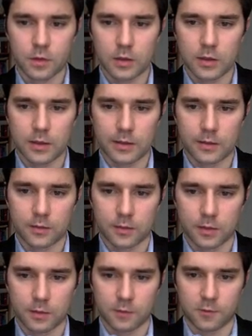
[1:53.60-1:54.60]
And the
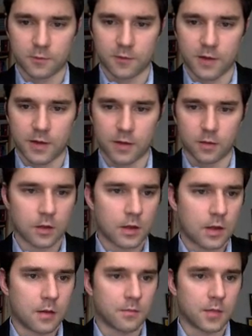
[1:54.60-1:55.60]
name of the file
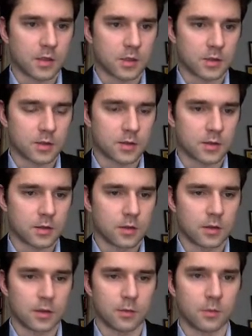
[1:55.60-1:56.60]
matches
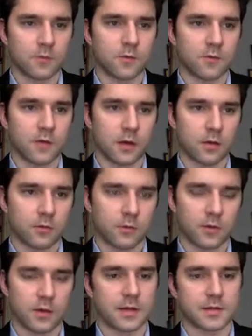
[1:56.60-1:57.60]
the name of the file
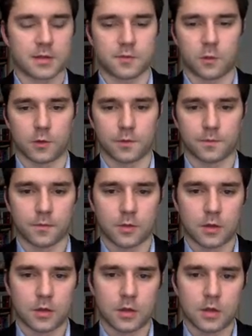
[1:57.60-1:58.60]
within the asset folder.
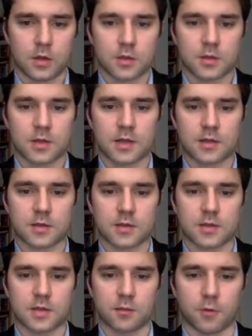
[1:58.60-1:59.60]
So that's
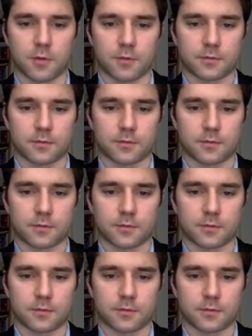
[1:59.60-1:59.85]
step one.